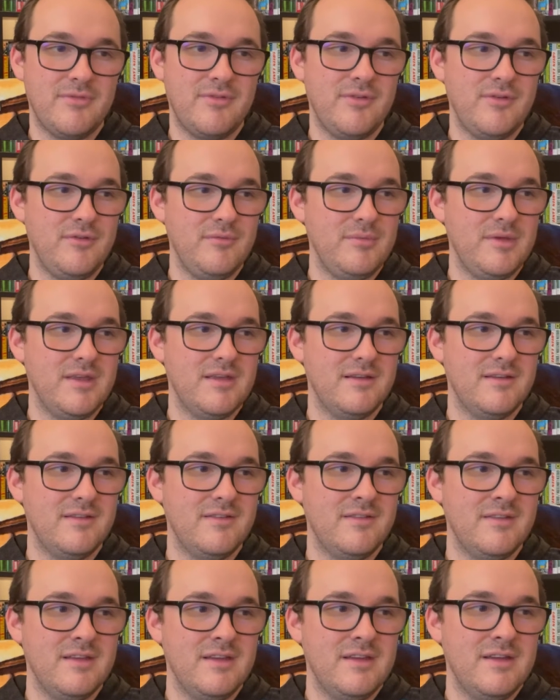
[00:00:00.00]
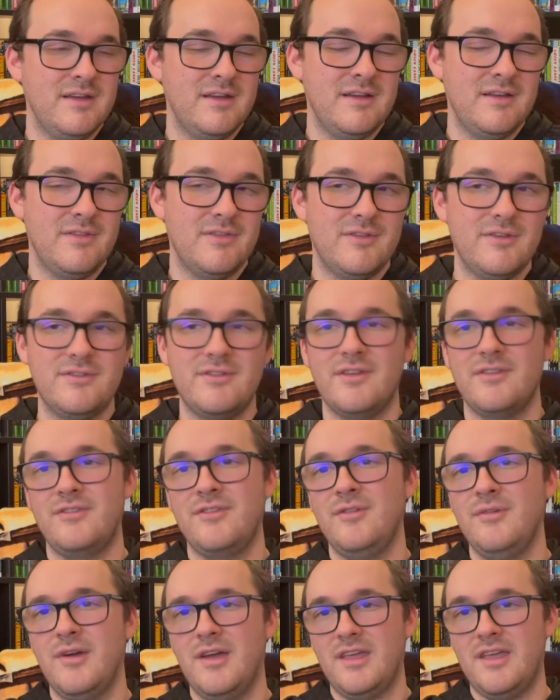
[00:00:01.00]
soon because they're just
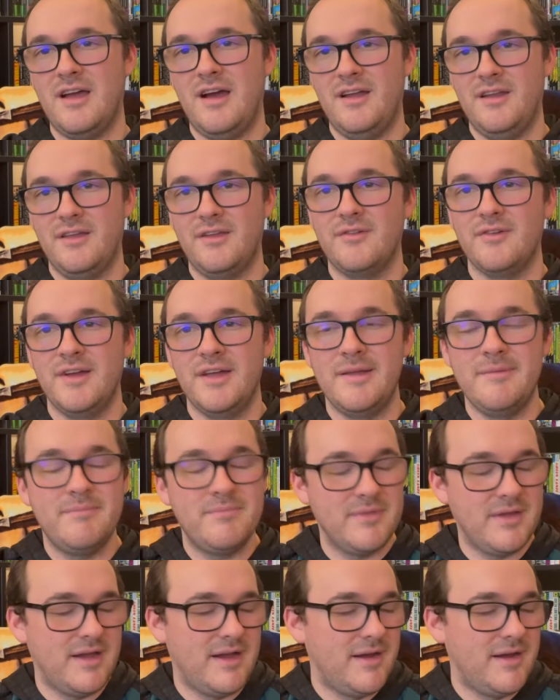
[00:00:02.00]
too iconic, right?